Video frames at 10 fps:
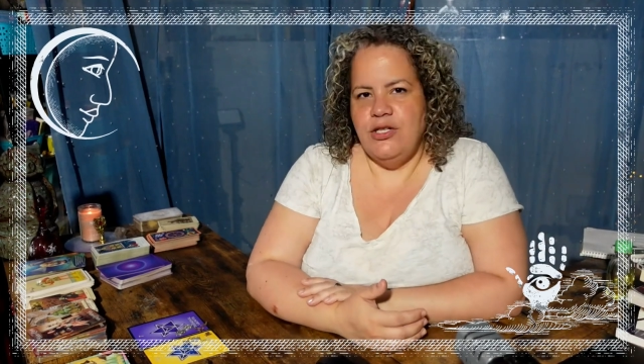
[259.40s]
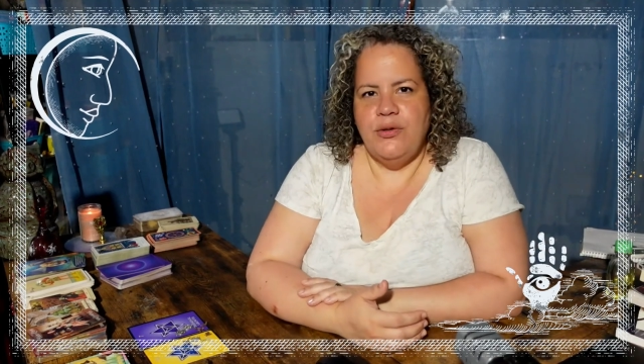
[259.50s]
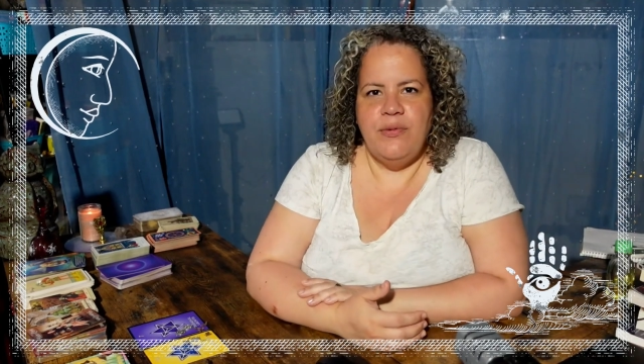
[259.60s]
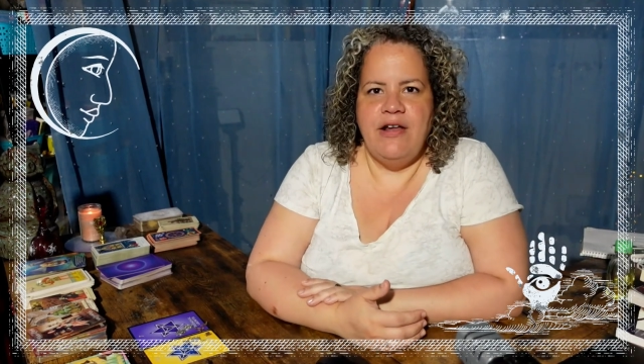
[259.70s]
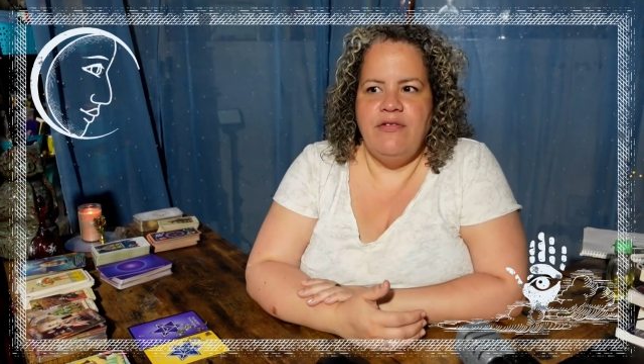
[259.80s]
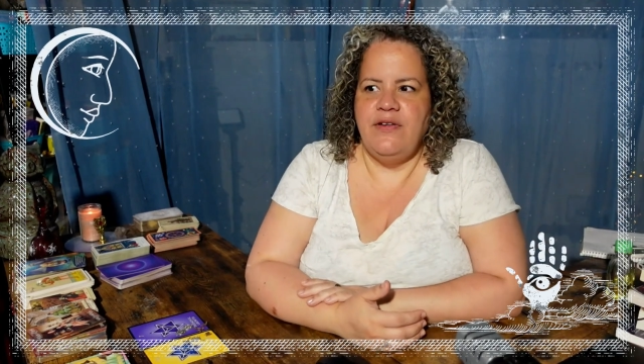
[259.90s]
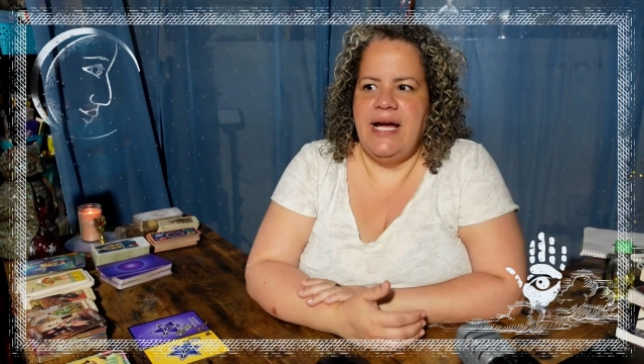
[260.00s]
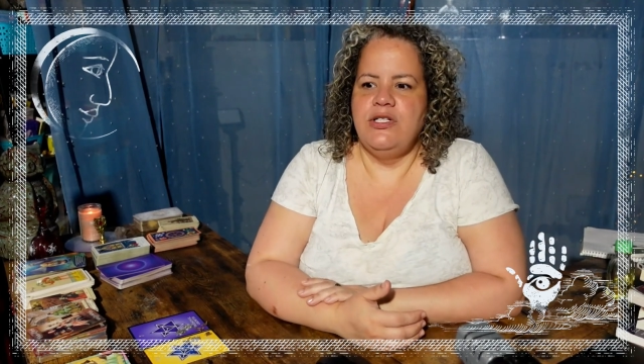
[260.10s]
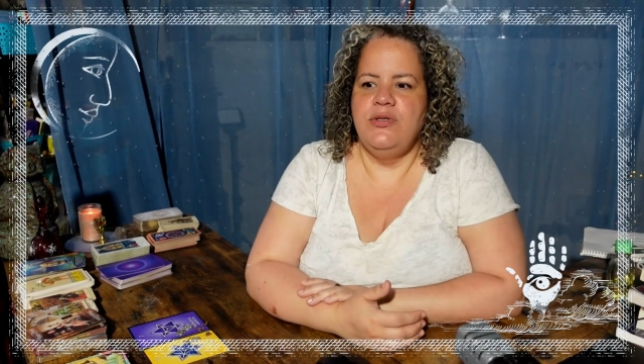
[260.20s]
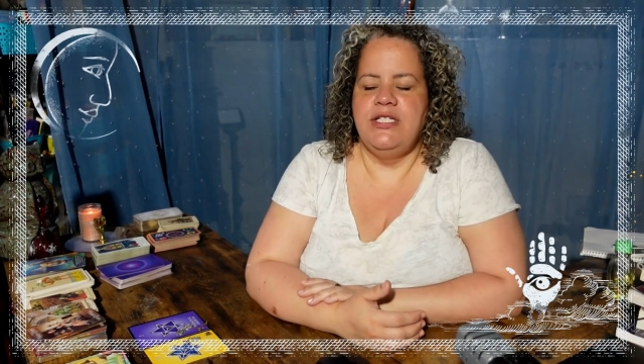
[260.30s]
the red
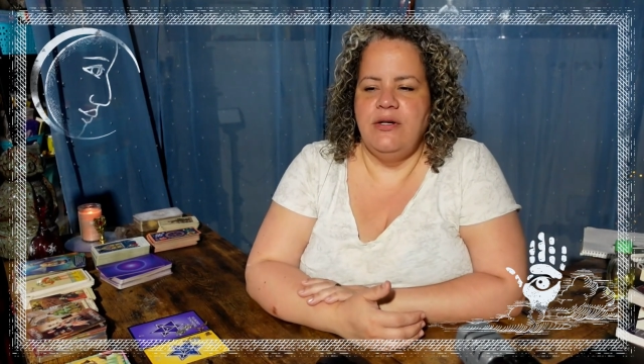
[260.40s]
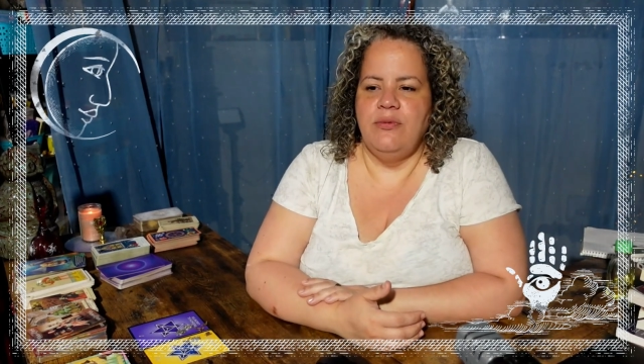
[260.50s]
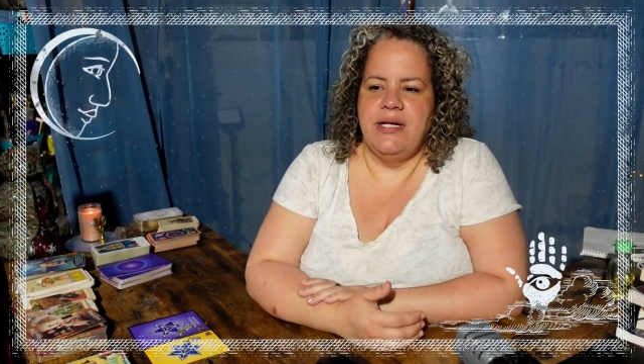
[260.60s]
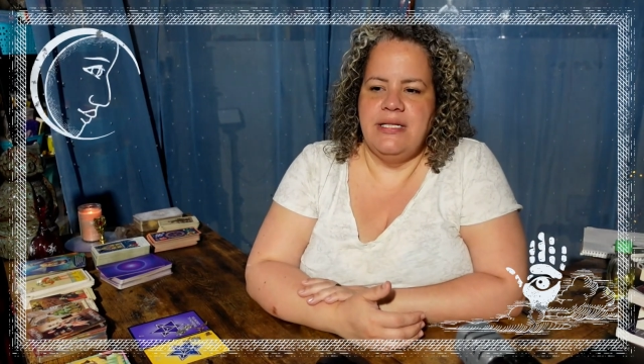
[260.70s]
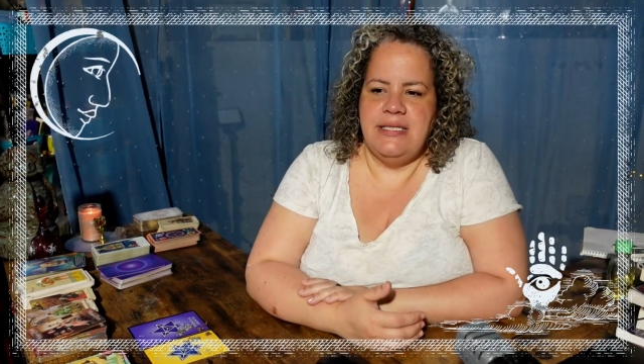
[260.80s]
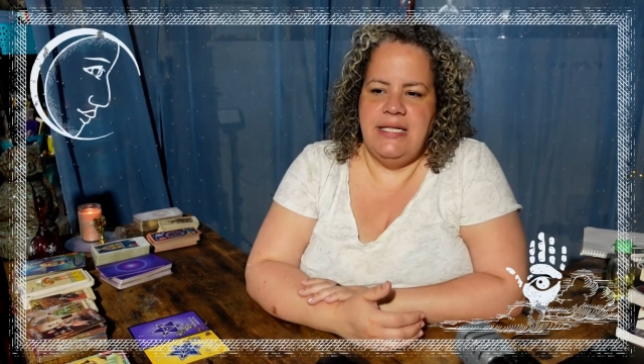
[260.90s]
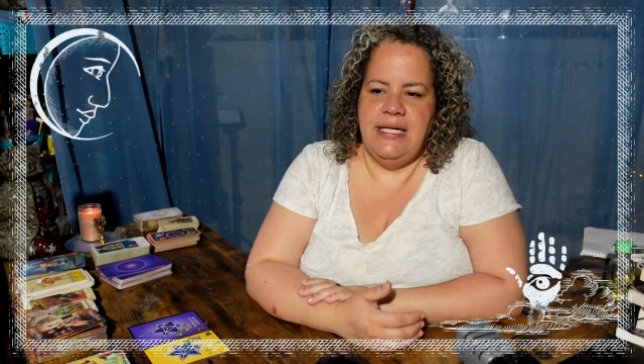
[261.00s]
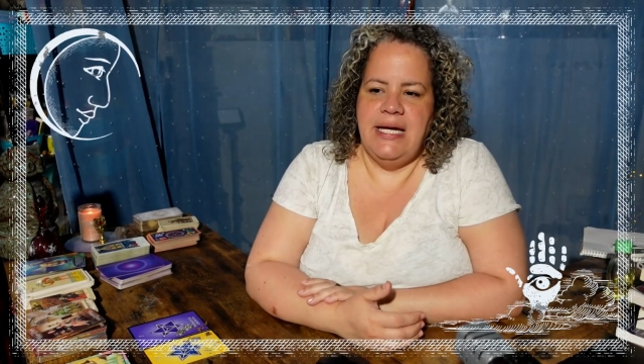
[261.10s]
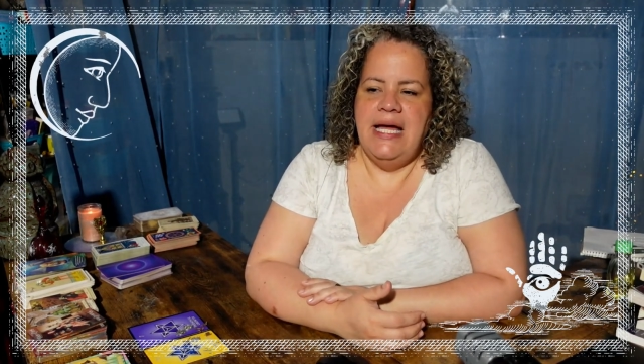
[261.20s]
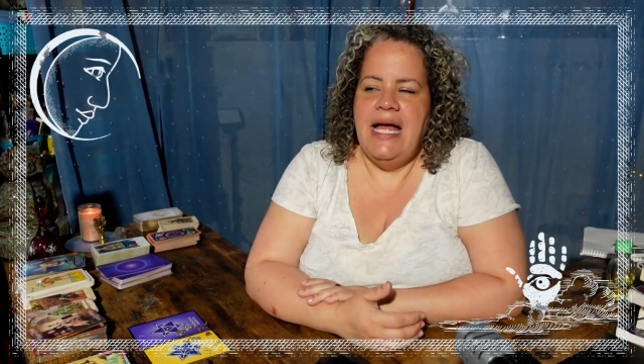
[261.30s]
flags you didn't want to
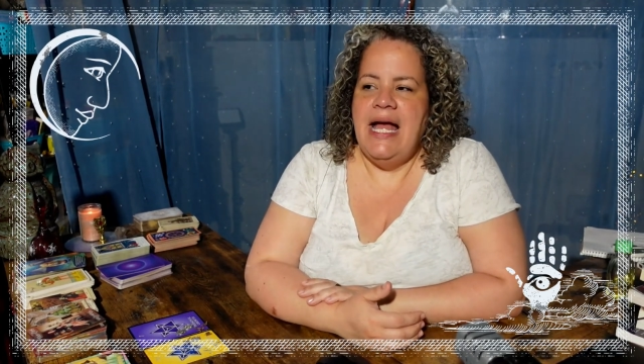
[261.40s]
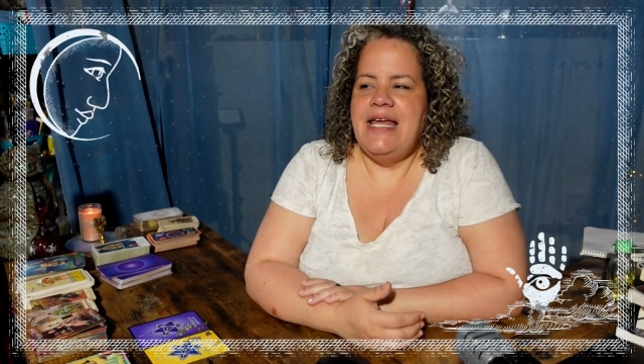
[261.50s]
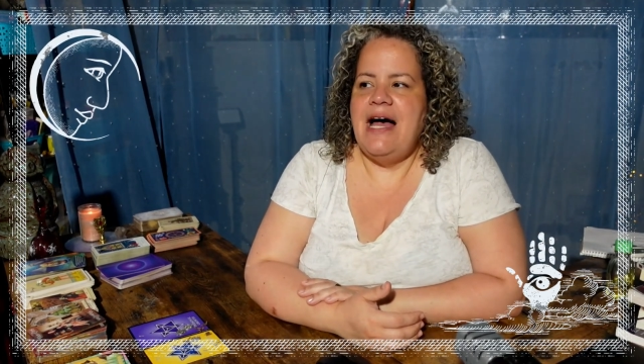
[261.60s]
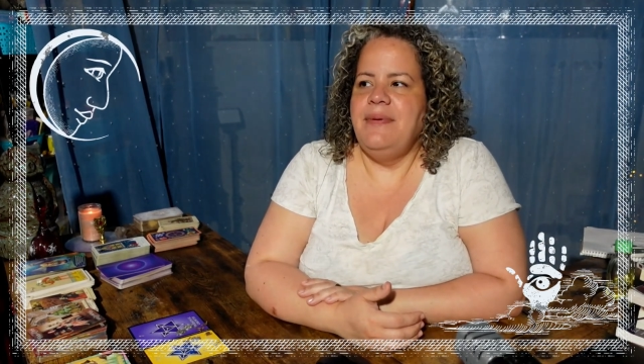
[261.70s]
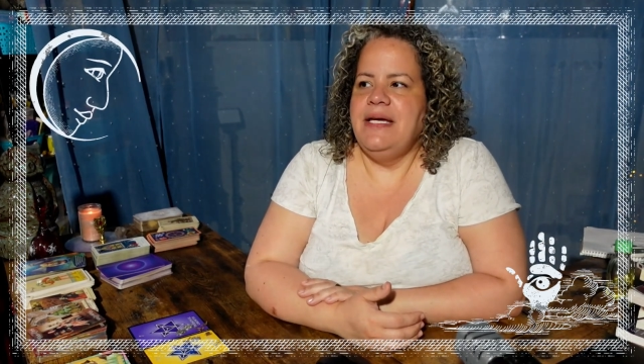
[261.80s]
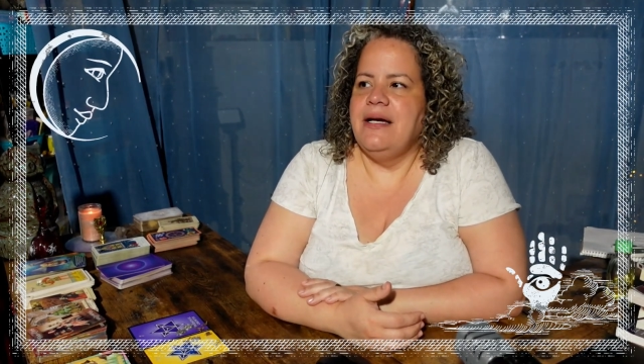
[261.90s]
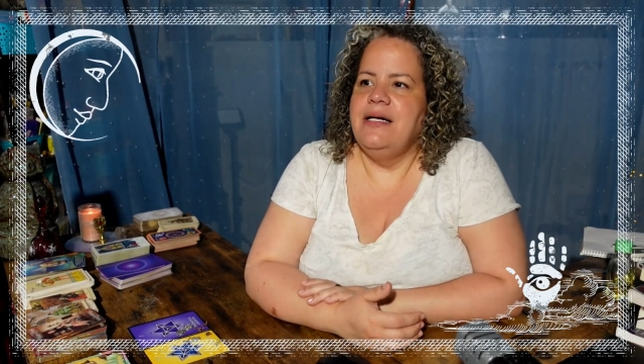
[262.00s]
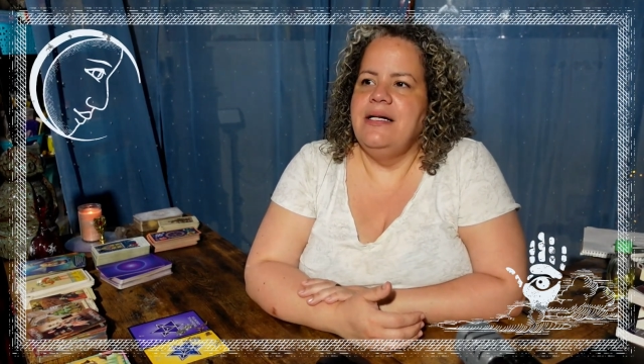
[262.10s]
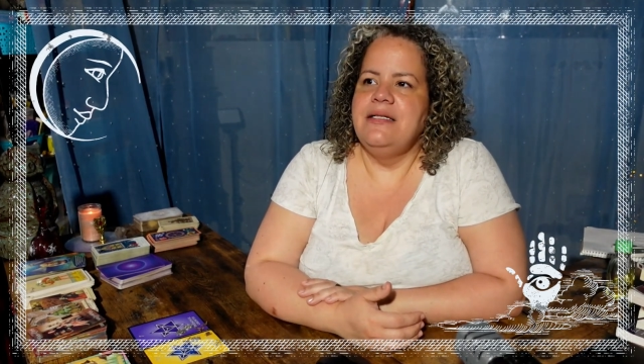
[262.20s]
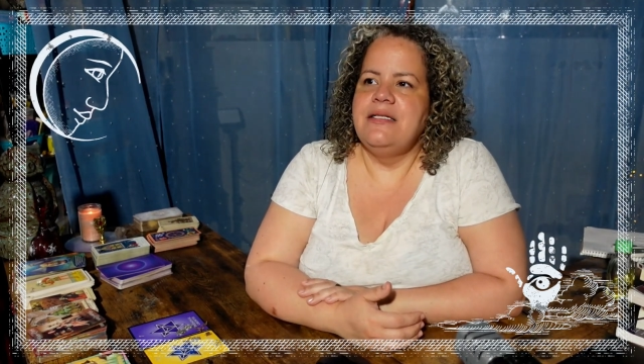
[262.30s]
see, not
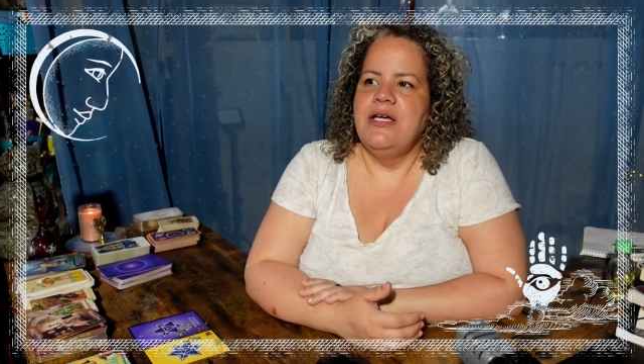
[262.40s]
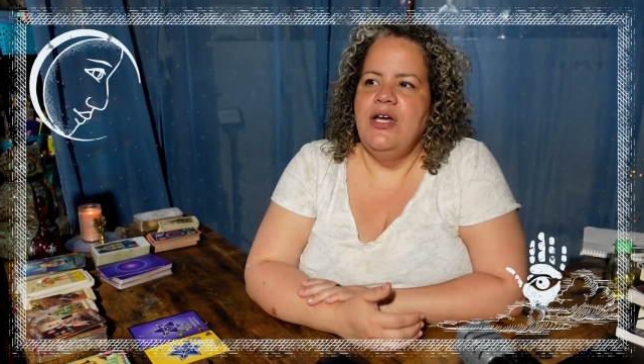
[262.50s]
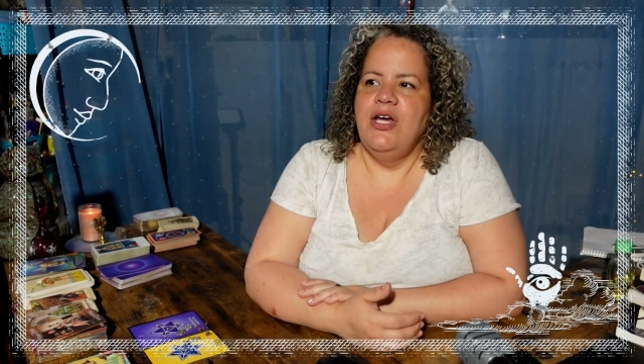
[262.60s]
because